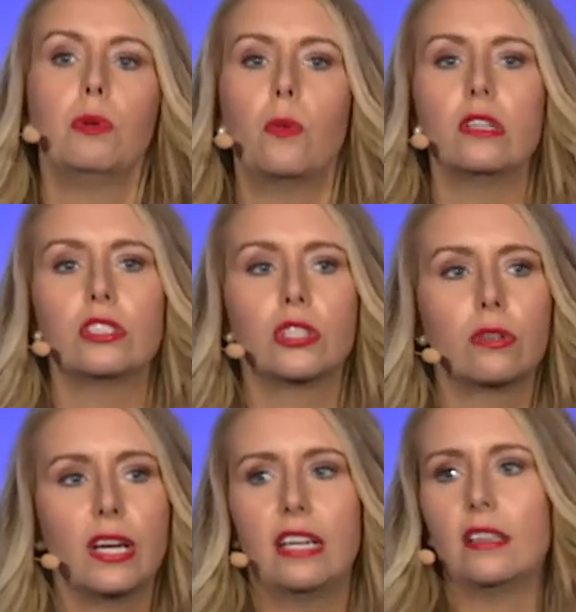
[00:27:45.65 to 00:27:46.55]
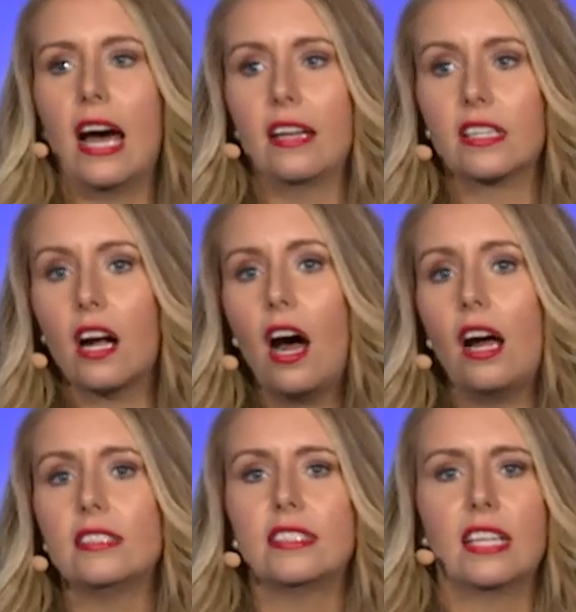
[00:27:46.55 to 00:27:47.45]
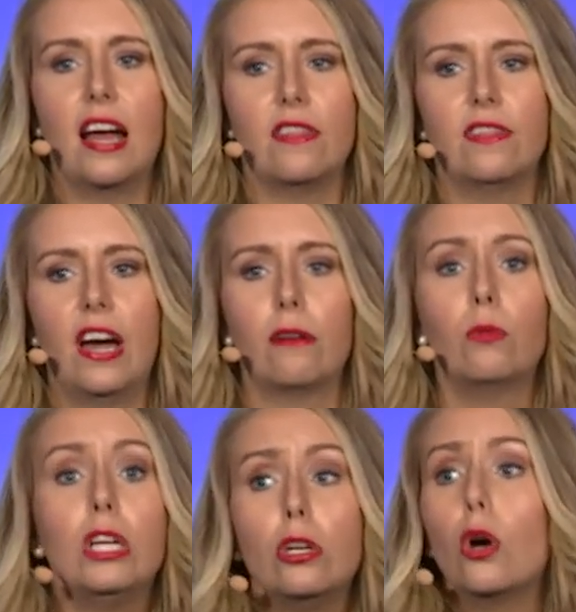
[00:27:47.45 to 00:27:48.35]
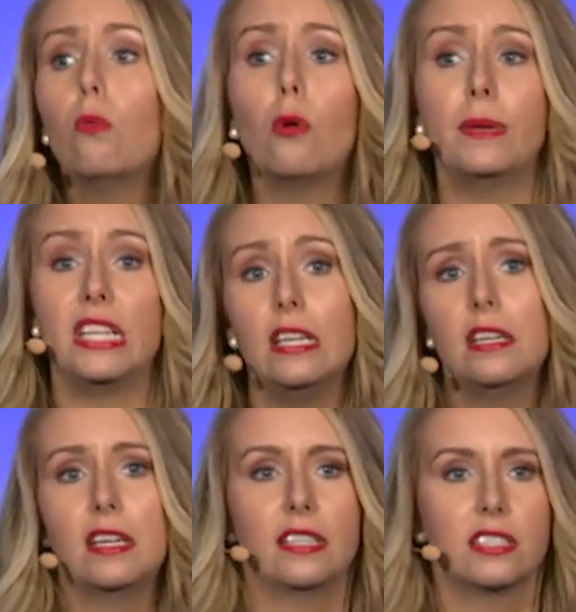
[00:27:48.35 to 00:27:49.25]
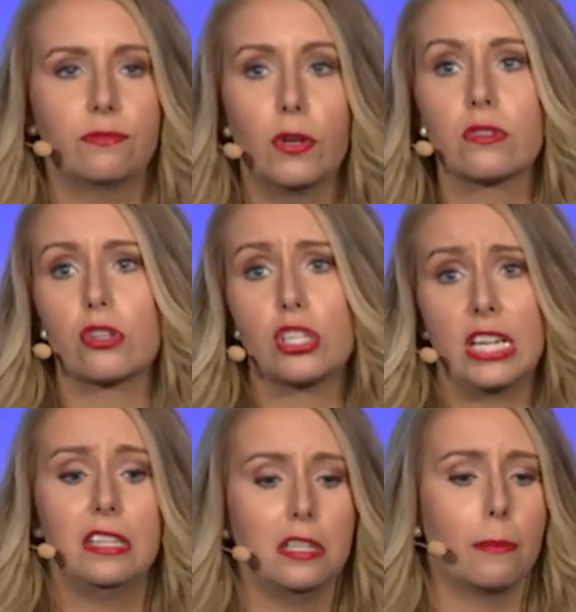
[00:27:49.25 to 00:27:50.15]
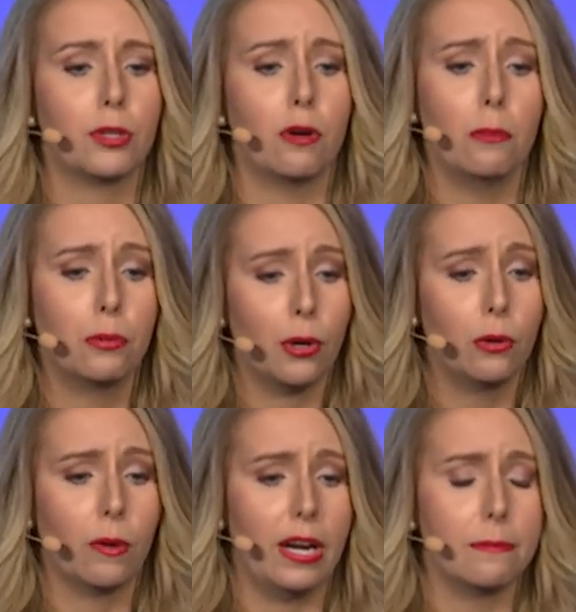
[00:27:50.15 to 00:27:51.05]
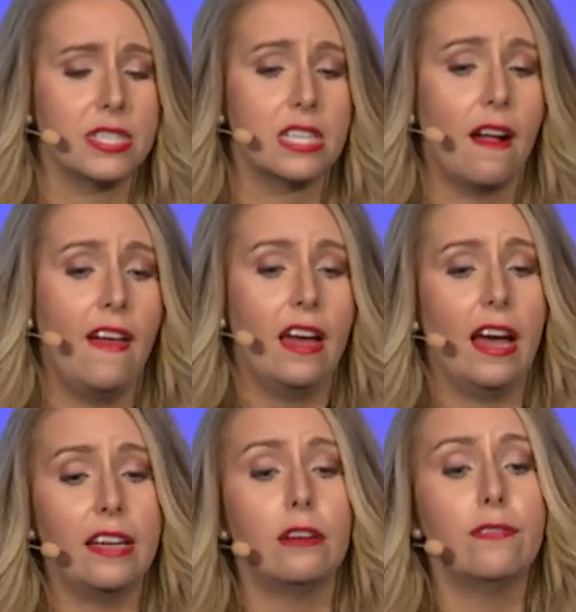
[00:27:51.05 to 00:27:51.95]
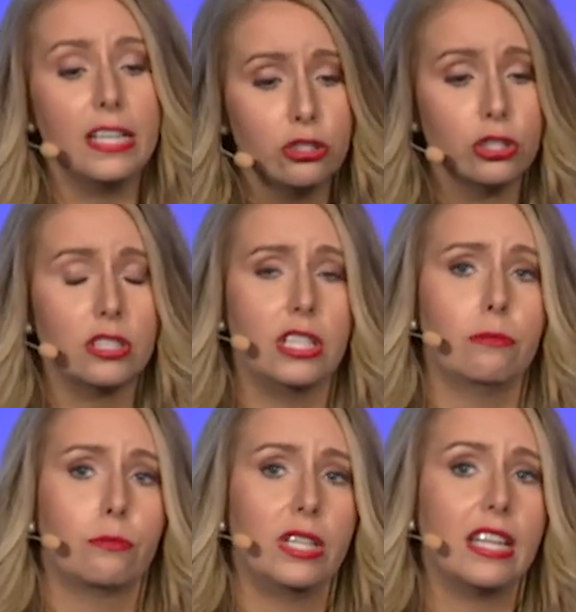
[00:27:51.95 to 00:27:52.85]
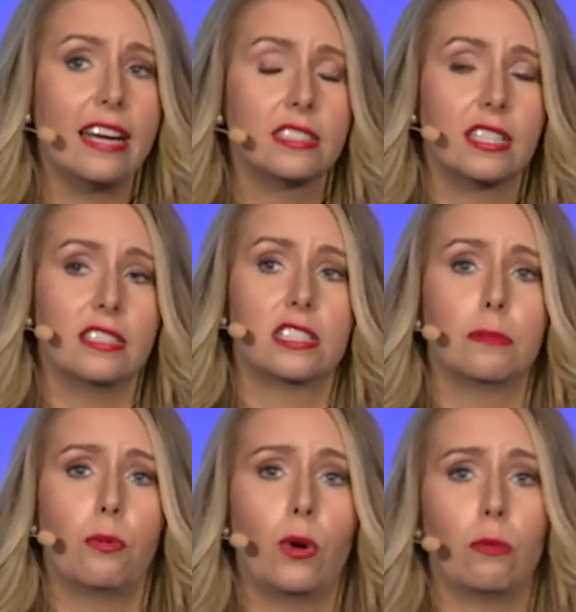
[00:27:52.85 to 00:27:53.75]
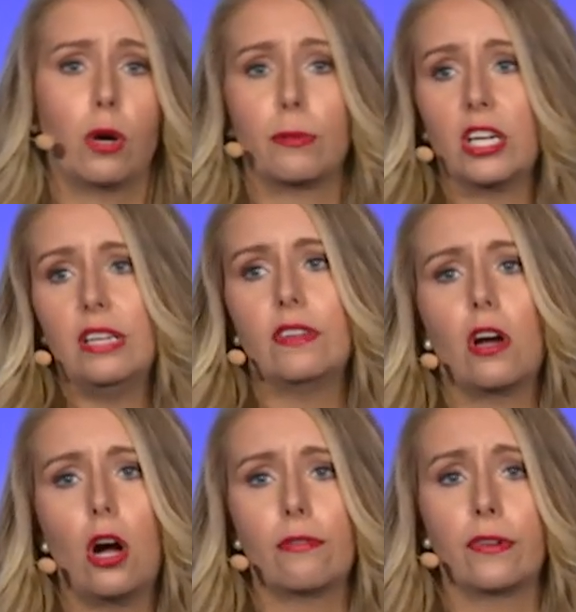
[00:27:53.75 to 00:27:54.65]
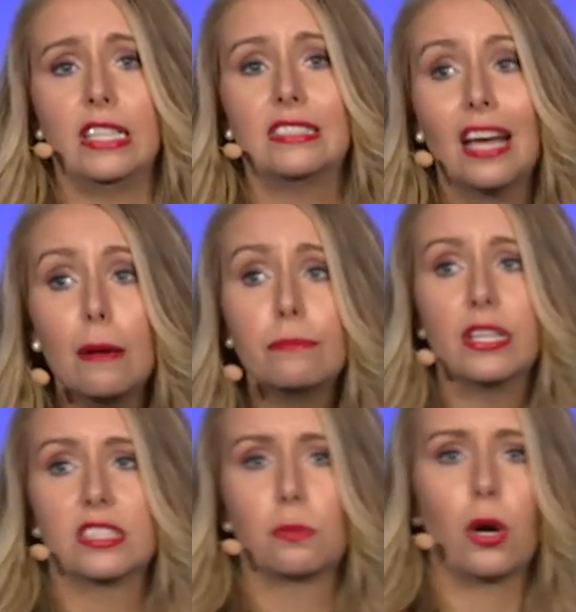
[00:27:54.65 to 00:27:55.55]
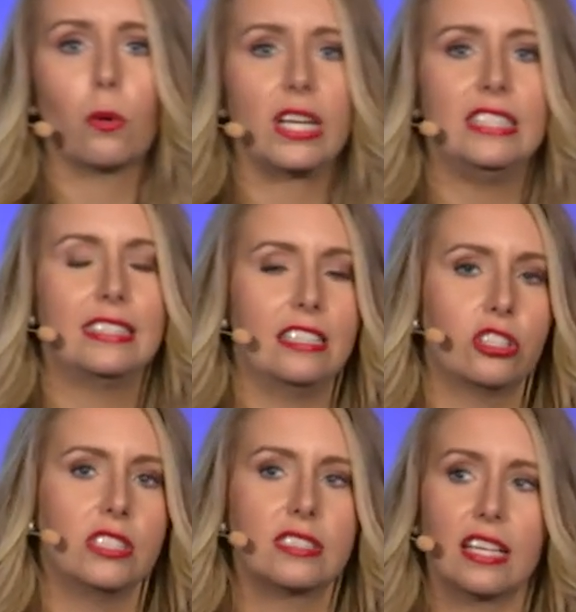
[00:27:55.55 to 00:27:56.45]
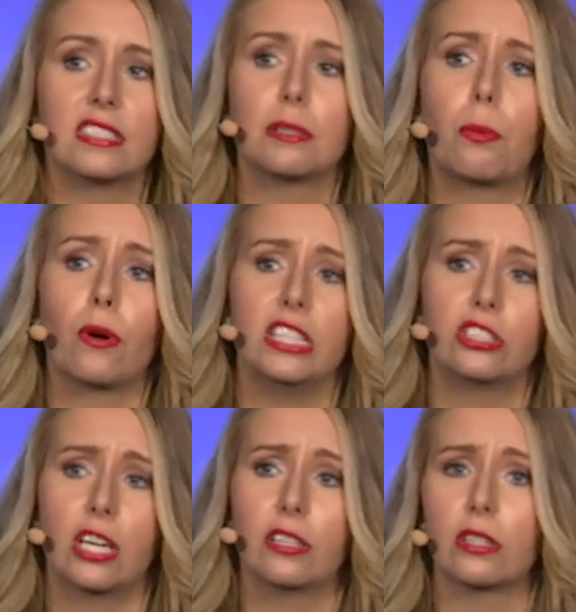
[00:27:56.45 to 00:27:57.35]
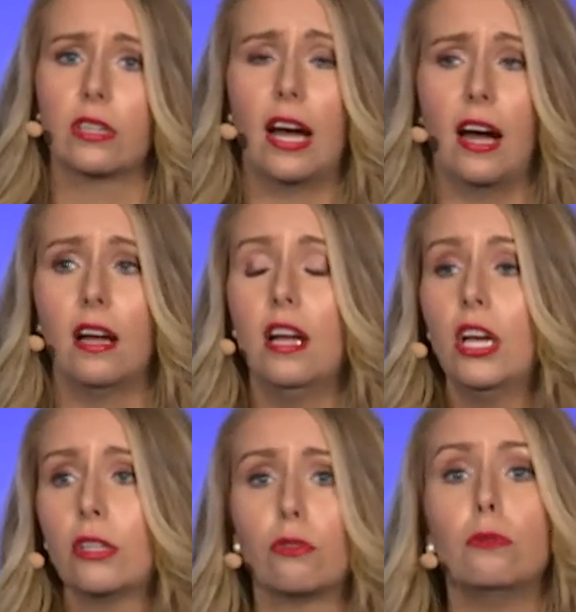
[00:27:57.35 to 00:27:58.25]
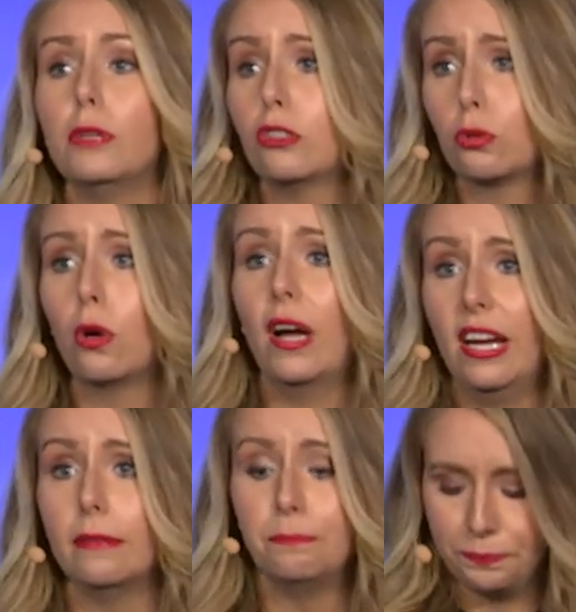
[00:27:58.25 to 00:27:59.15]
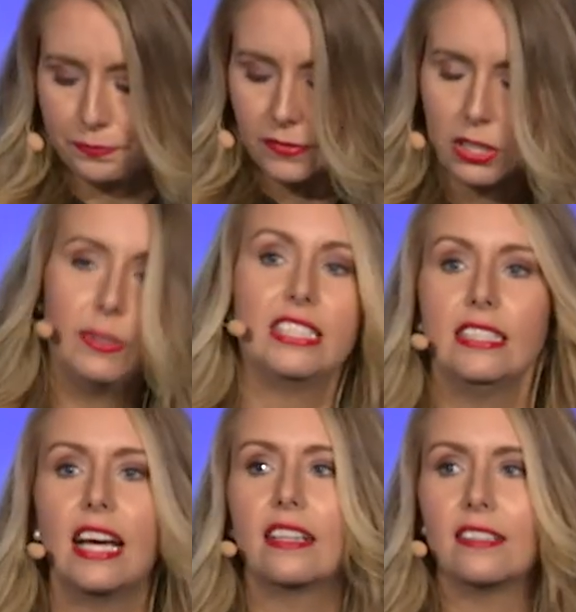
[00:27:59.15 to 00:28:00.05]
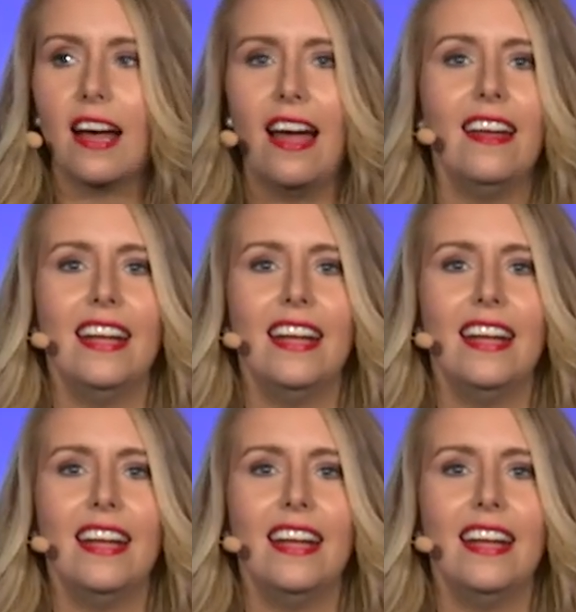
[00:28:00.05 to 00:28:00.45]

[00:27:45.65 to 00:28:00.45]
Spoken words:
We want to create a lot of the content that we know will be needed as folks are standing up their own programs. And eventually, we'd like to get to the point where we're even offering templates where organizations can support each other through mutual aid. We see that a lot.